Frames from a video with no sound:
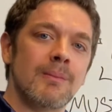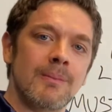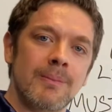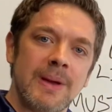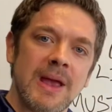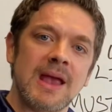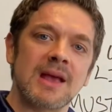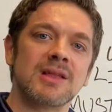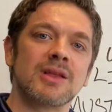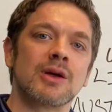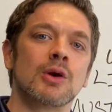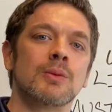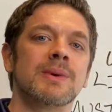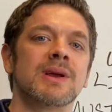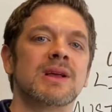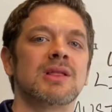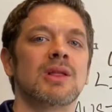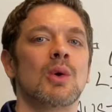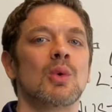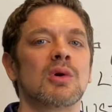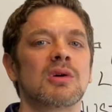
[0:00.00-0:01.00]
pay a little bit
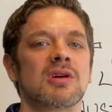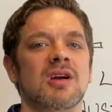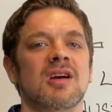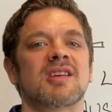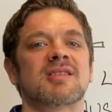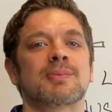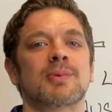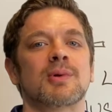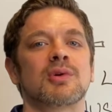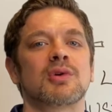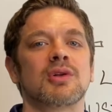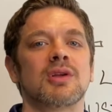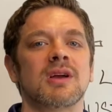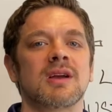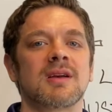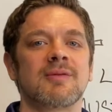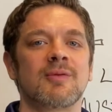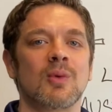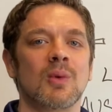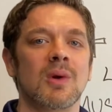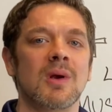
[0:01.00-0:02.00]
lower cost per click
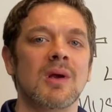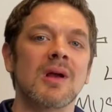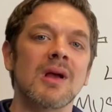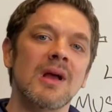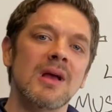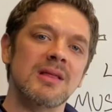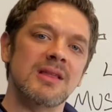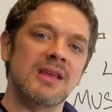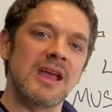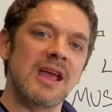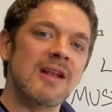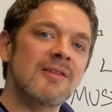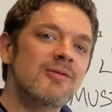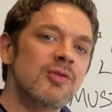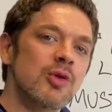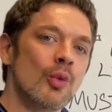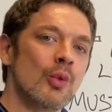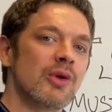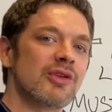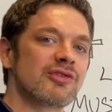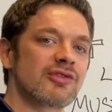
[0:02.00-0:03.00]
for the
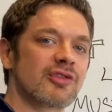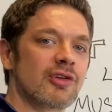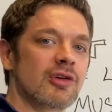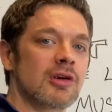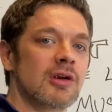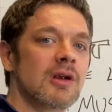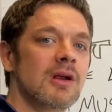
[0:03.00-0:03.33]
influencer,